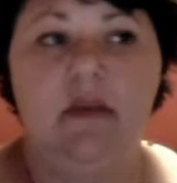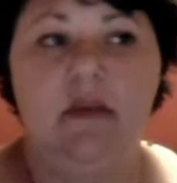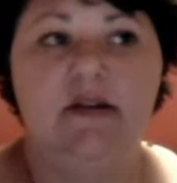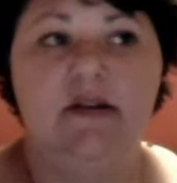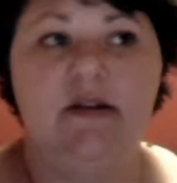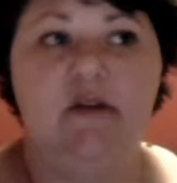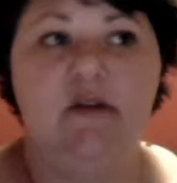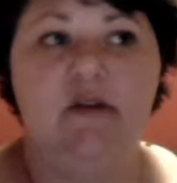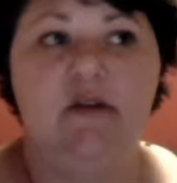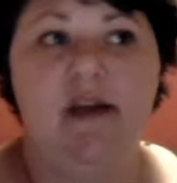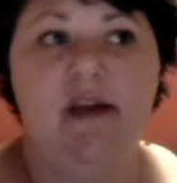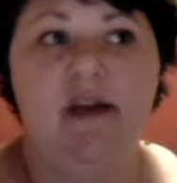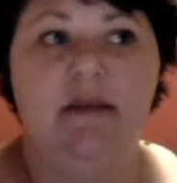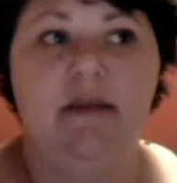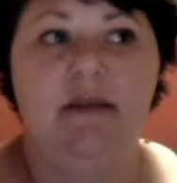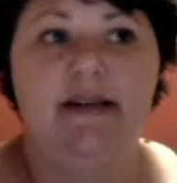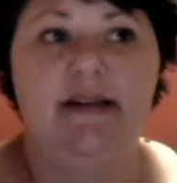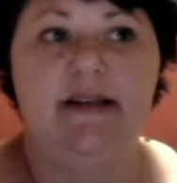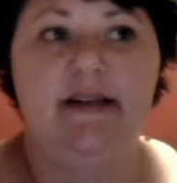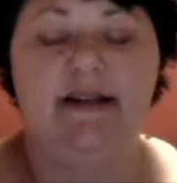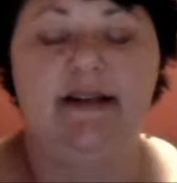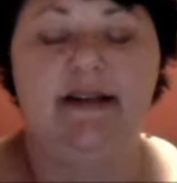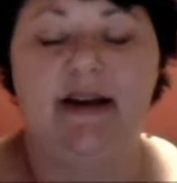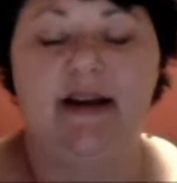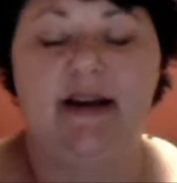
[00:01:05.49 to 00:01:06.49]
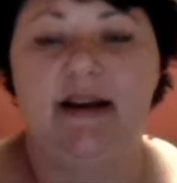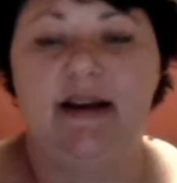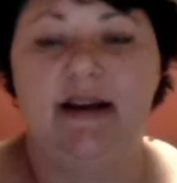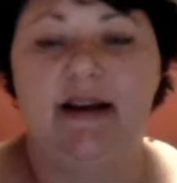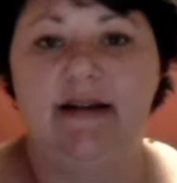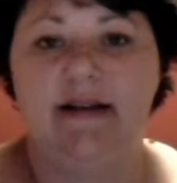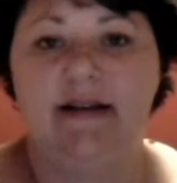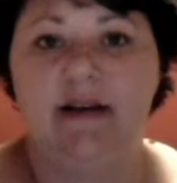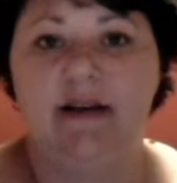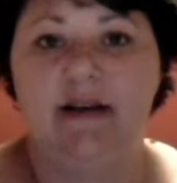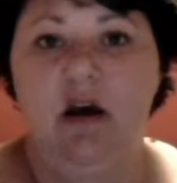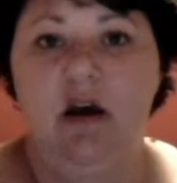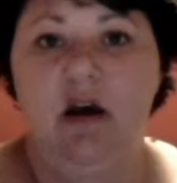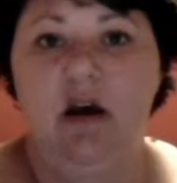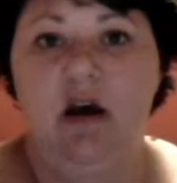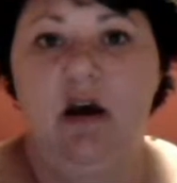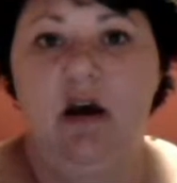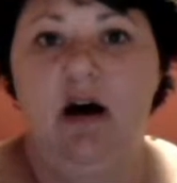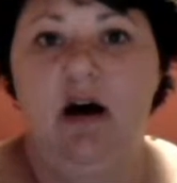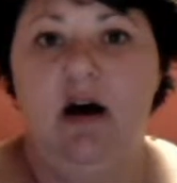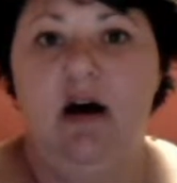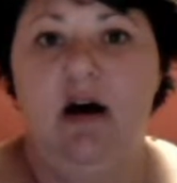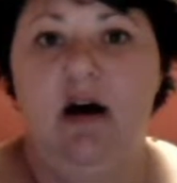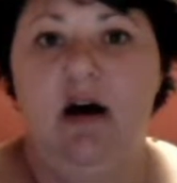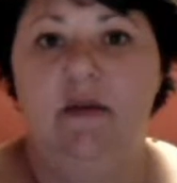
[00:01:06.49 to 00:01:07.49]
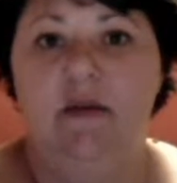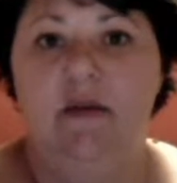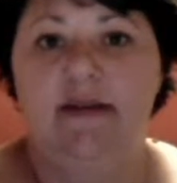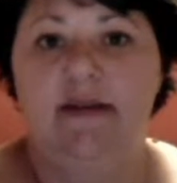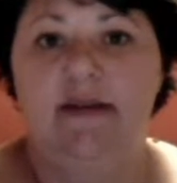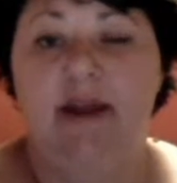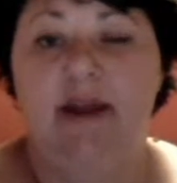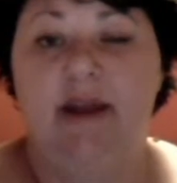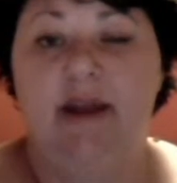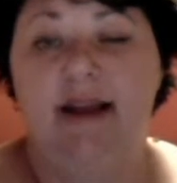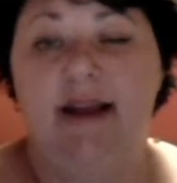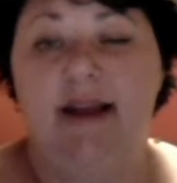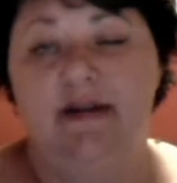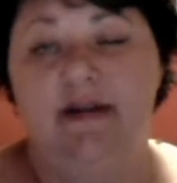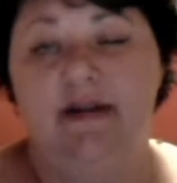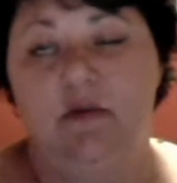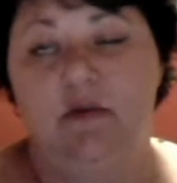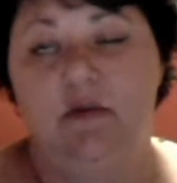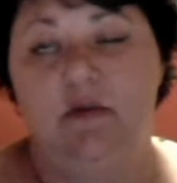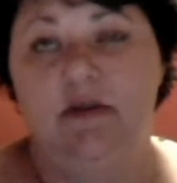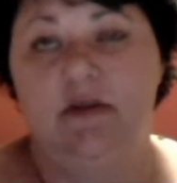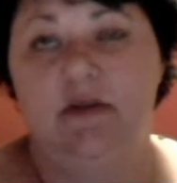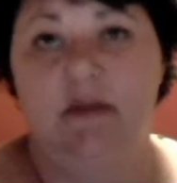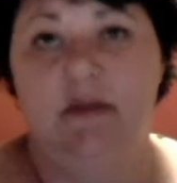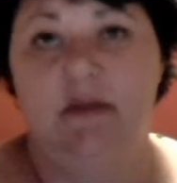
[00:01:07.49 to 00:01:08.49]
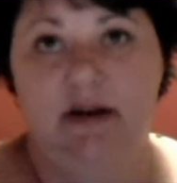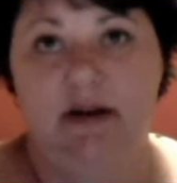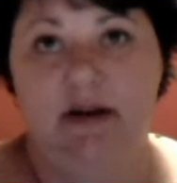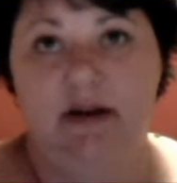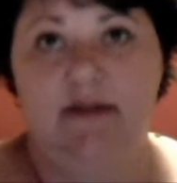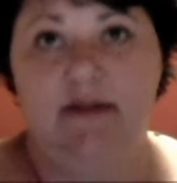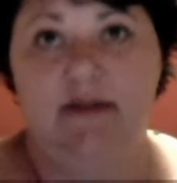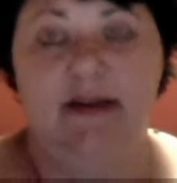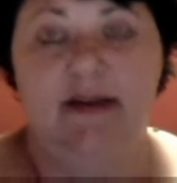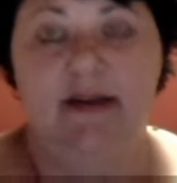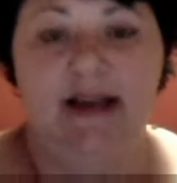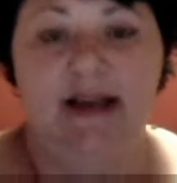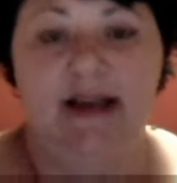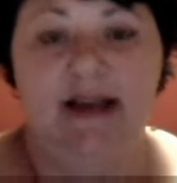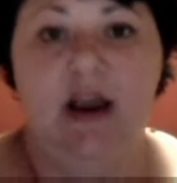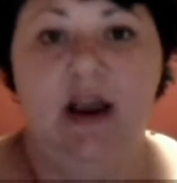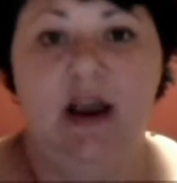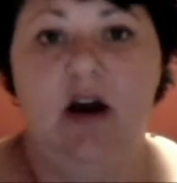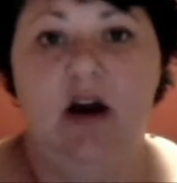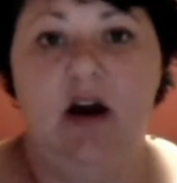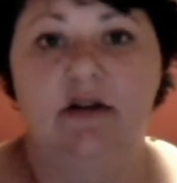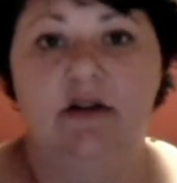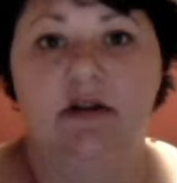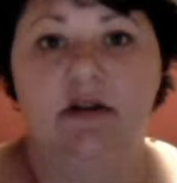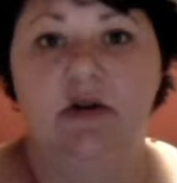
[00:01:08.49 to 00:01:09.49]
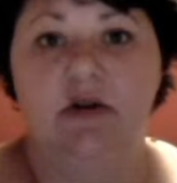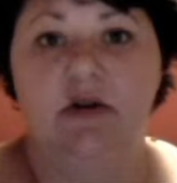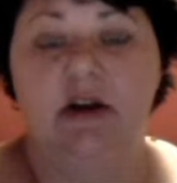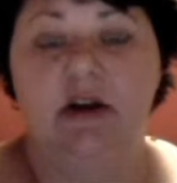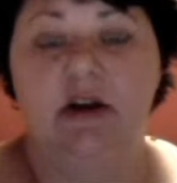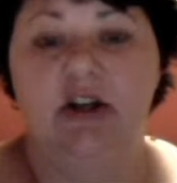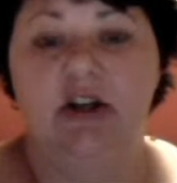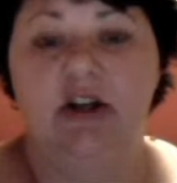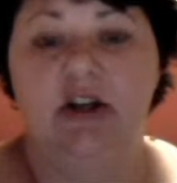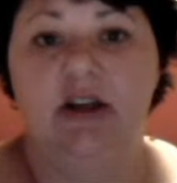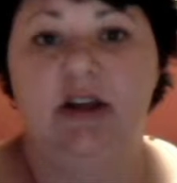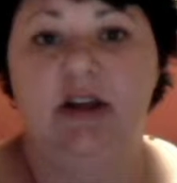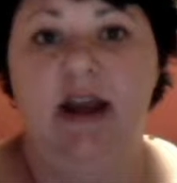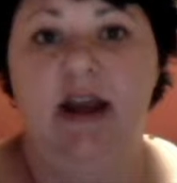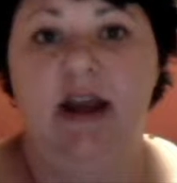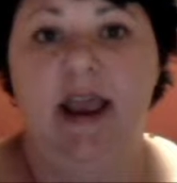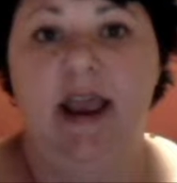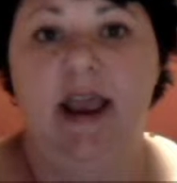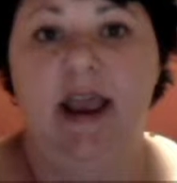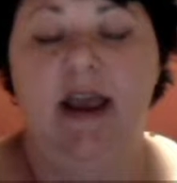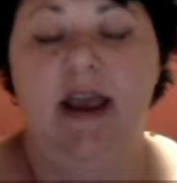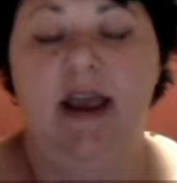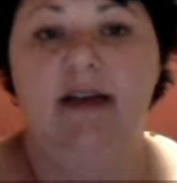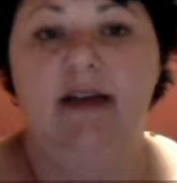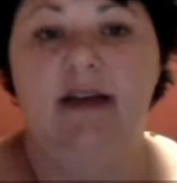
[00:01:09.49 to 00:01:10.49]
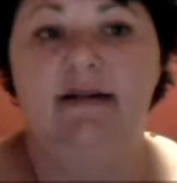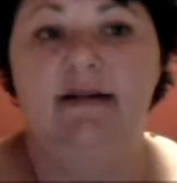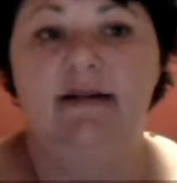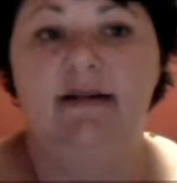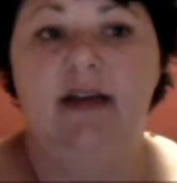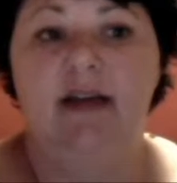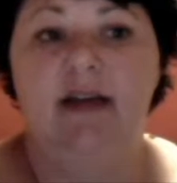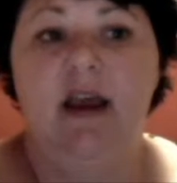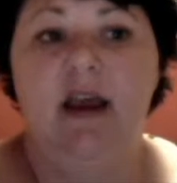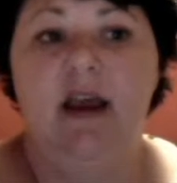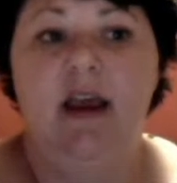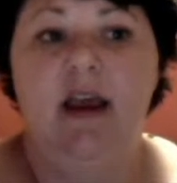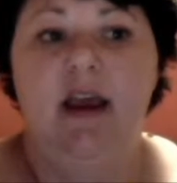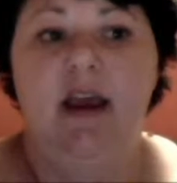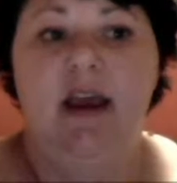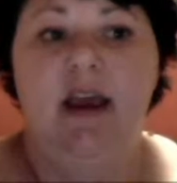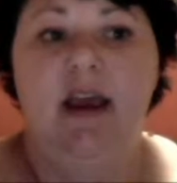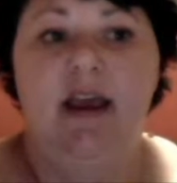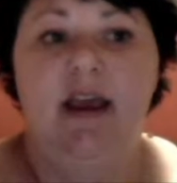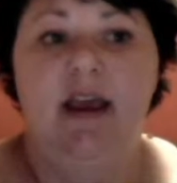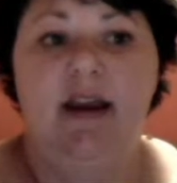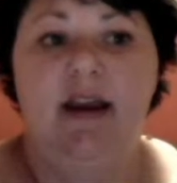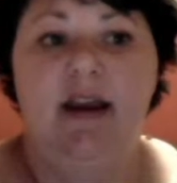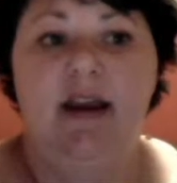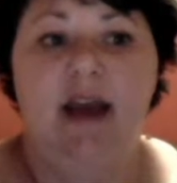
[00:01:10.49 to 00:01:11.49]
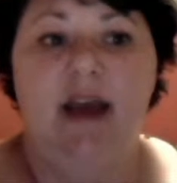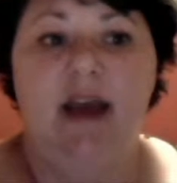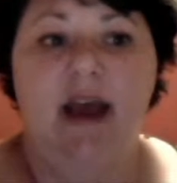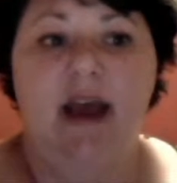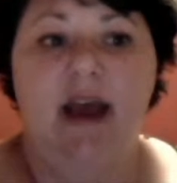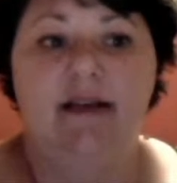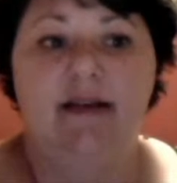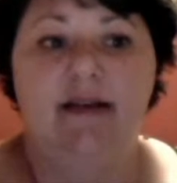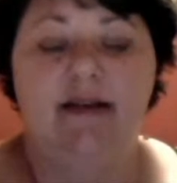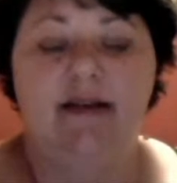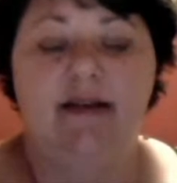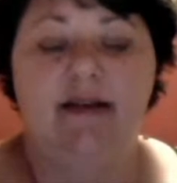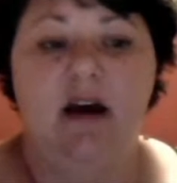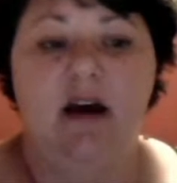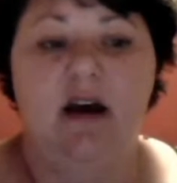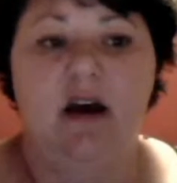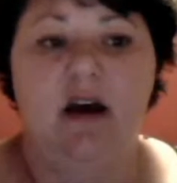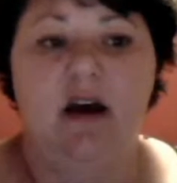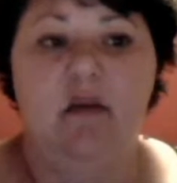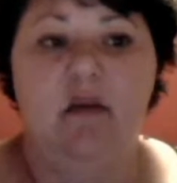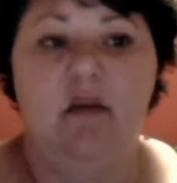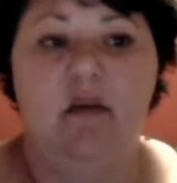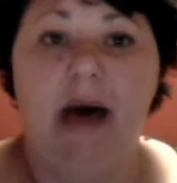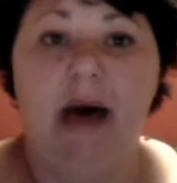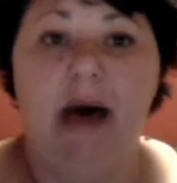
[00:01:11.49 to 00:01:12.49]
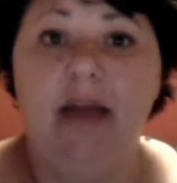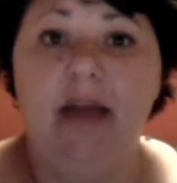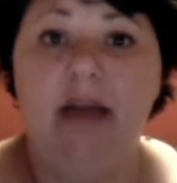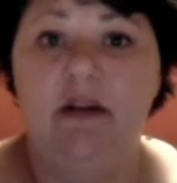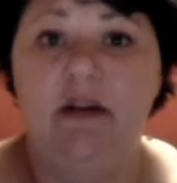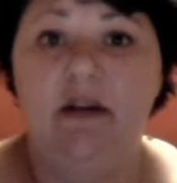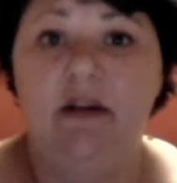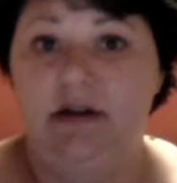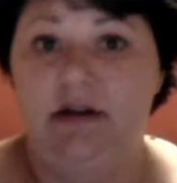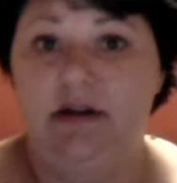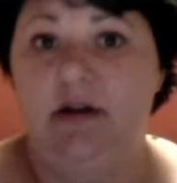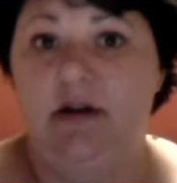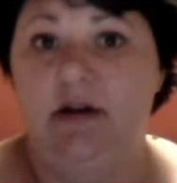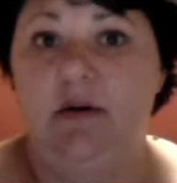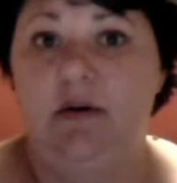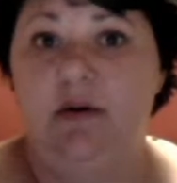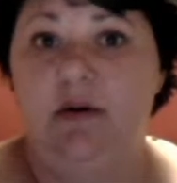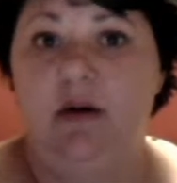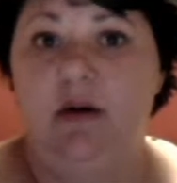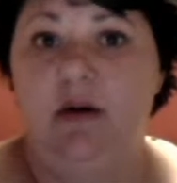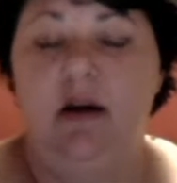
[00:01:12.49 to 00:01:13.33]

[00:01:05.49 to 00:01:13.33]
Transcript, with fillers: So family studies um, is my next was is my second concentration, and it has uh, combined the two